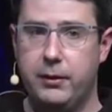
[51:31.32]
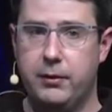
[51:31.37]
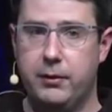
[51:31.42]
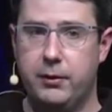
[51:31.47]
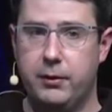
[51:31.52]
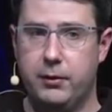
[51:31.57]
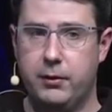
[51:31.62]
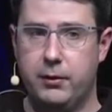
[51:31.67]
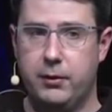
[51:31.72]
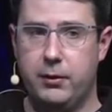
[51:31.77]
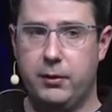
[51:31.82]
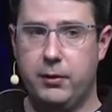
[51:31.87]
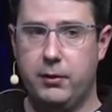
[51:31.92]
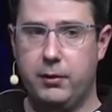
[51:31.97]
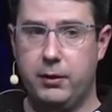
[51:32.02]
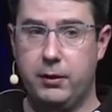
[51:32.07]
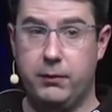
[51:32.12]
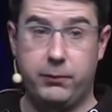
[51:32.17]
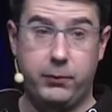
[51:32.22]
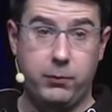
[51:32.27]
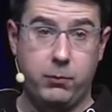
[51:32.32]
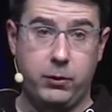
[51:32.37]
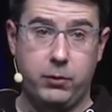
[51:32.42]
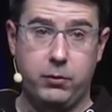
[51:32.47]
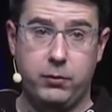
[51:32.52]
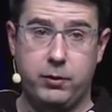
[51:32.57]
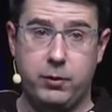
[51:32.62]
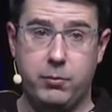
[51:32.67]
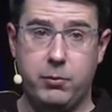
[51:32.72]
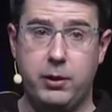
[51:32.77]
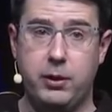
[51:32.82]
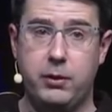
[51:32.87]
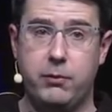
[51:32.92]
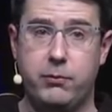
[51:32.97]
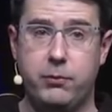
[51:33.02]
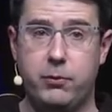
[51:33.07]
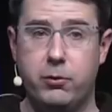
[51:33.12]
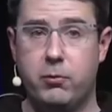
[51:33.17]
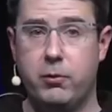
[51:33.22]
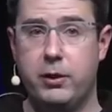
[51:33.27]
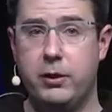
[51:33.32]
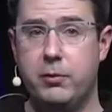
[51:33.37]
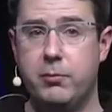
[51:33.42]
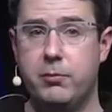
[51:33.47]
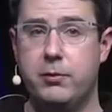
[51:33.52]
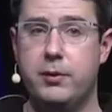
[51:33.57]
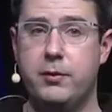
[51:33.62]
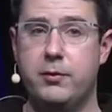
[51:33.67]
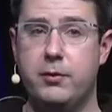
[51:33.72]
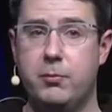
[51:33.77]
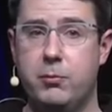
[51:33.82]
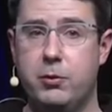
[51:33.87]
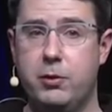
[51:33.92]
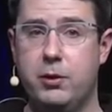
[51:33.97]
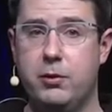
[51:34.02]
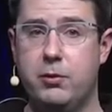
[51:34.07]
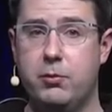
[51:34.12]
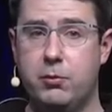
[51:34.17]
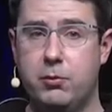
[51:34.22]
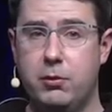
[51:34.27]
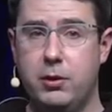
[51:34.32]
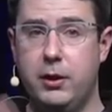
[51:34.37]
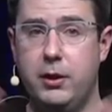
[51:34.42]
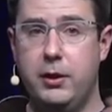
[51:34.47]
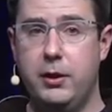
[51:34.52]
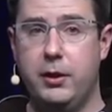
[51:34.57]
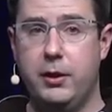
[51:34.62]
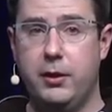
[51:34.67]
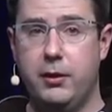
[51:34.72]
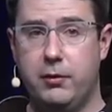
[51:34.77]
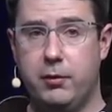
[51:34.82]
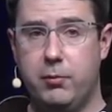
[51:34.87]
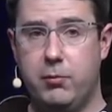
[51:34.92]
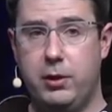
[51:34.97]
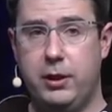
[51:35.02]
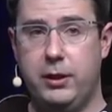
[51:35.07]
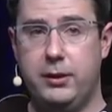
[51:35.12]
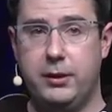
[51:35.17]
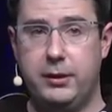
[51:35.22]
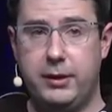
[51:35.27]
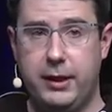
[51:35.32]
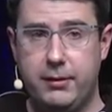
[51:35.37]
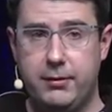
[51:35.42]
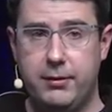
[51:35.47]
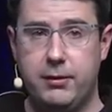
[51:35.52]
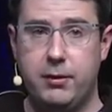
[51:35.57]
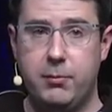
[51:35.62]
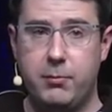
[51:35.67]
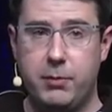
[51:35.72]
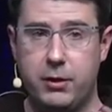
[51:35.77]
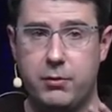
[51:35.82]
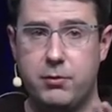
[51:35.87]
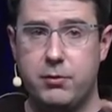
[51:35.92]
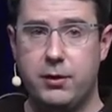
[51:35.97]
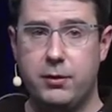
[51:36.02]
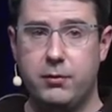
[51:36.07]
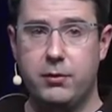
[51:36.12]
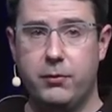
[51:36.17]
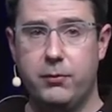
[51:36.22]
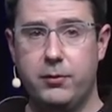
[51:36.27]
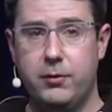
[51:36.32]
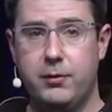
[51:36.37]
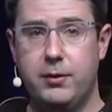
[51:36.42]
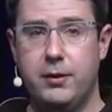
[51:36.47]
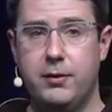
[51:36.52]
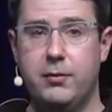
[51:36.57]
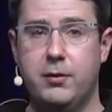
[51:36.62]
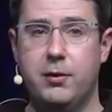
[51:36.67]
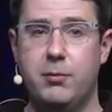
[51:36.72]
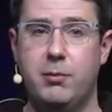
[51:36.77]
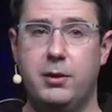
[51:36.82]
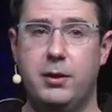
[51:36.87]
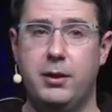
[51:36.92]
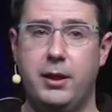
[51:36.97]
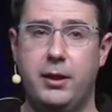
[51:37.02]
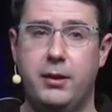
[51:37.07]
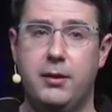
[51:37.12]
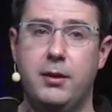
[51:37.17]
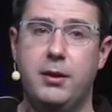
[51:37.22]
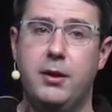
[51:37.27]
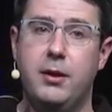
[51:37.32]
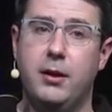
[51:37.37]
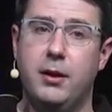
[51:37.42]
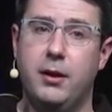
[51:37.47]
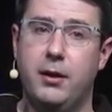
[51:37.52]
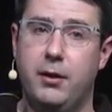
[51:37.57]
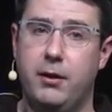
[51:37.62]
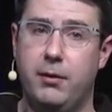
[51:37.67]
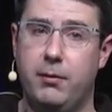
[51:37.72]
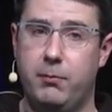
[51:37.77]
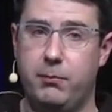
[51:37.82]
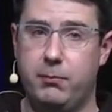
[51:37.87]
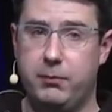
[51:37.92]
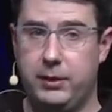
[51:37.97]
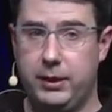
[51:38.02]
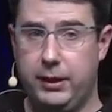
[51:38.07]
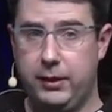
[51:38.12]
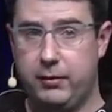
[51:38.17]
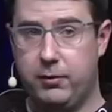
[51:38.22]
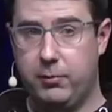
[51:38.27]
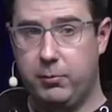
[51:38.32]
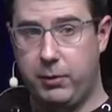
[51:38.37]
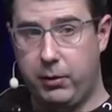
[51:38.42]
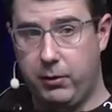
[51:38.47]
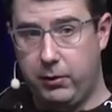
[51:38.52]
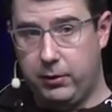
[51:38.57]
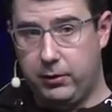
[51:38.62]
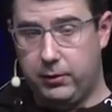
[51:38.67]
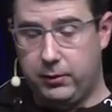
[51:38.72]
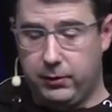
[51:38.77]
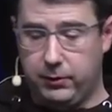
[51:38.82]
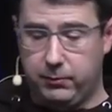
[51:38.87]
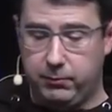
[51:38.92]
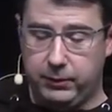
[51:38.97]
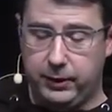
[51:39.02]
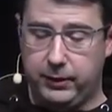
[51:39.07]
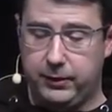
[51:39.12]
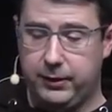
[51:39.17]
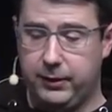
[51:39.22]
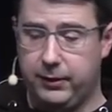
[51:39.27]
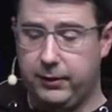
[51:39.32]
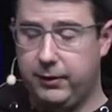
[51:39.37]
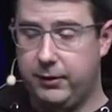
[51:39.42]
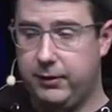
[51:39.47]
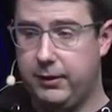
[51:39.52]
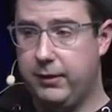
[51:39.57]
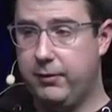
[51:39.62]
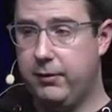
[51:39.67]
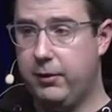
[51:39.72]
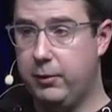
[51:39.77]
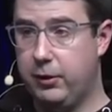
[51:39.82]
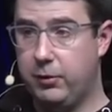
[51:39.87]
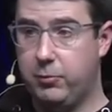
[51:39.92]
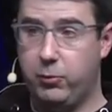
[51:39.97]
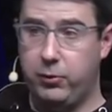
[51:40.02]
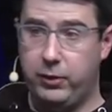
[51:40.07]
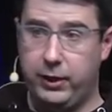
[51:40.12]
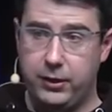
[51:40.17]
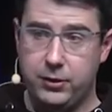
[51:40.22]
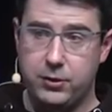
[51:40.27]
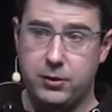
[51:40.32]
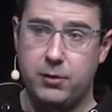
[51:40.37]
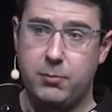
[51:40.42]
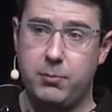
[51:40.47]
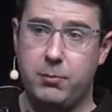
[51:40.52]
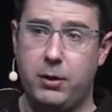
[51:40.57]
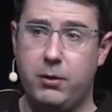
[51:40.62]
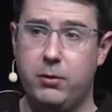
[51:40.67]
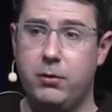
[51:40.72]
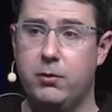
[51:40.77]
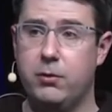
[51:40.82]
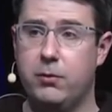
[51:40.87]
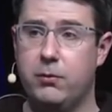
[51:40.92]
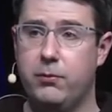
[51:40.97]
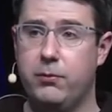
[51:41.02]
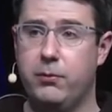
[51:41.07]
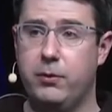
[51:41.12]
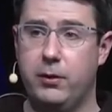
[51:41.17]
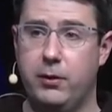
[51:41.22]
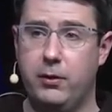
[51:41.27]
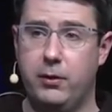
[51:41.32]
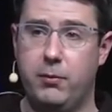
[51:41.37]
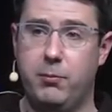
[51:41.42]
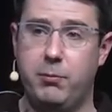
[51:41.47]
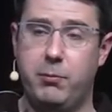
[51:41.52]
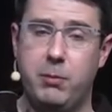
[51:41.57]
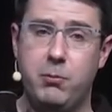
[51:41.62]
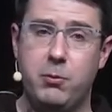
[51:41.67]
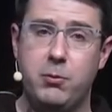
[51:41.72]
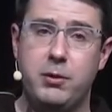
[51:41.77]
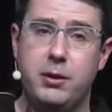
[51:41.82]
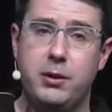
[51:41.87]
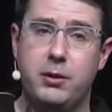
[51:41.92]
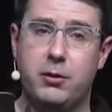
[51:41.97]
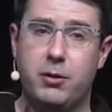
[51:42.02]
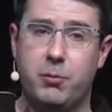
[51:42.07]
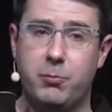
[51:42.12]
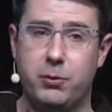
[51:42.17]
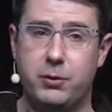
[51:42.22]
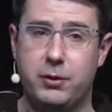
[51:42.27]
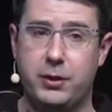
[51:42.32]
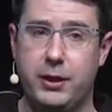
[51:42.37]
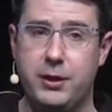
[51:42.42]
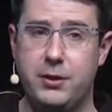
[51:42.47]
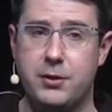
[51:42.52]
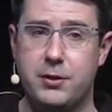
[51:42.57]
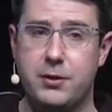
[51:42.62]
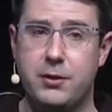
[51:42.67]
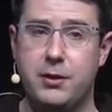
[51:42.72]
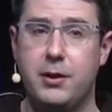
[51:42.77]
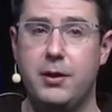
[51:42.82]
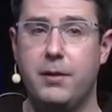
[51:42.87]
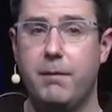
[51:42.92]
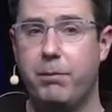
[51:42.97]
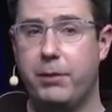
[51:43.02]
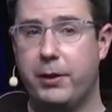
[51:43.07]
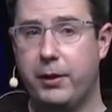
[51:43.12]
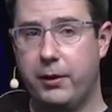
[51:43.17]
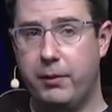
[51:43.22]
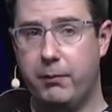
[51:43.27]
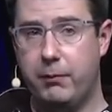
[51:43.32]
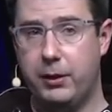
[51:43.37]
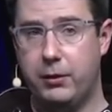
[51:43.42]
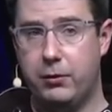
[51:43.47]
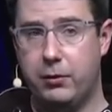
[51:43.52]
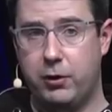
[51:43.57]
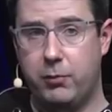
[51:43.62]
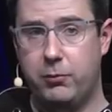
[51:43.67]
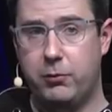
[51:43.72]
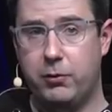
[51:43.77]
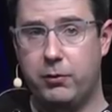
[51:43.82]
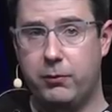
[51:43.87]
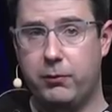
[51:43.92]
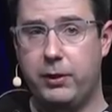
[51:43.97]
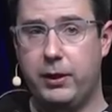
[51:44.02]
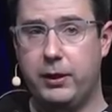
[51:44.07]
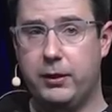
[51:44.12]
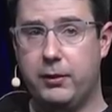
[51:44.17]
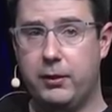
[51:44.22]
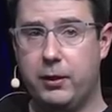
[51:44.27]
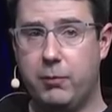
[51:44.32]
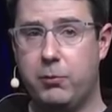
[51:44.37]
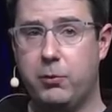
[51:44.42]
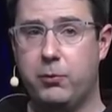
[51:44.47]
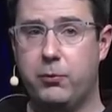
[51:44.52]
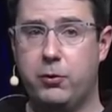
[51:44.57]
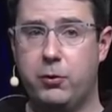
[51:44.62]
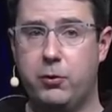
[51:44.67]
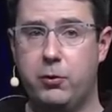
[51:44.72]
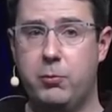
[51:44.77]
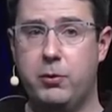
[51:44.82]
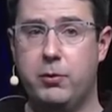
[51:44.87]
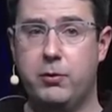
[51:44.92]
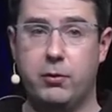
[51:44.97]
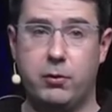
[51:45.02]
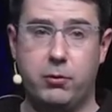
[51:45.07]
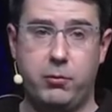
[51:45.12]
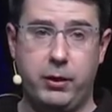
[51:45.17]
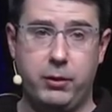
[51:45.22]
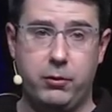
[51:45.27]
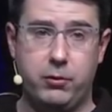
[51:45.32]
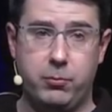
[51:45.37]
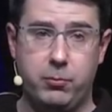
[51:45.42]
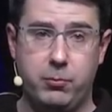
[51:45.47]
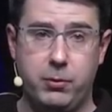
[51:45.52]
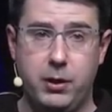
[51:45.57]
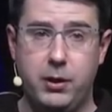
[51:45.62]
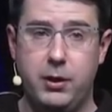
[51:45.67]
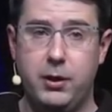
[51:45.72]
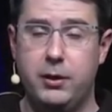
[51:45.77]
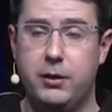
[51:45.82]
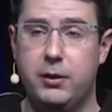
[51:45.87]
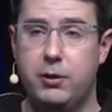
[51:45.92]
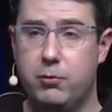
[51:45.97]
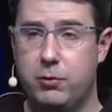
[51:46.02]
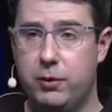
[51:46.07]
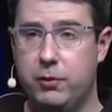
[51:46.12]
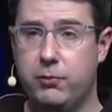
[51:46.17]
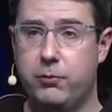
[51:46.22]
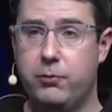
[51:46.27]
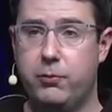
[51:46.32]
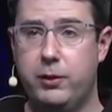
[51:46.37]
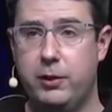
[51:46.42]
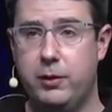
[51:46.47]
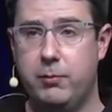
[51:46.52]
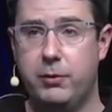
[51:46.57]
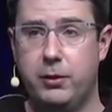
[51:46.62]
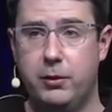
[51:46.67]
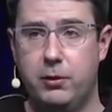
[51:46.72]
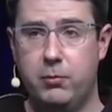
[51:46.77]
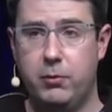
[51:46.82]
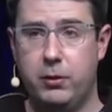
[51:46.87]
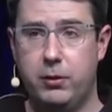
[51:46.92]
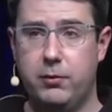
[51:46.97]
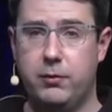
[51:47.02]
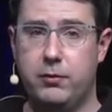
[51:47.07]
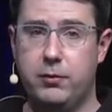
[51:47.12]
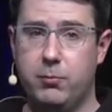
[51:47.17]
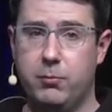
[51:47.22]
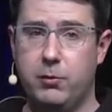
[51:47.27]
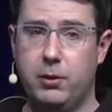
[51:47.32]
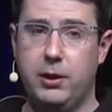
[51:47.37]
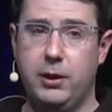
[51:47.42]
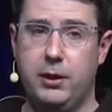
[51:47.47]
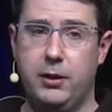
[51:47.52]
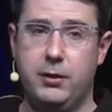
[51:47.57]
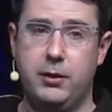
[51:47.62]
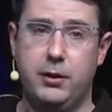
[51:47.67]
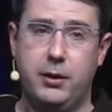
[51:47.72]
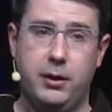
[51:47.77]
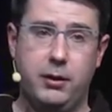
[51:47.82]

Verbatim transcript: the, uh, uh, if you want to simulate a full quantum system, you need to uh, simulate the density matrix of the system, and that um, takes about uh, that takes an exponential amount of uh, memory and computation um, in terms of like the number of qubits or quantum degrees of freedom that you want to simulate.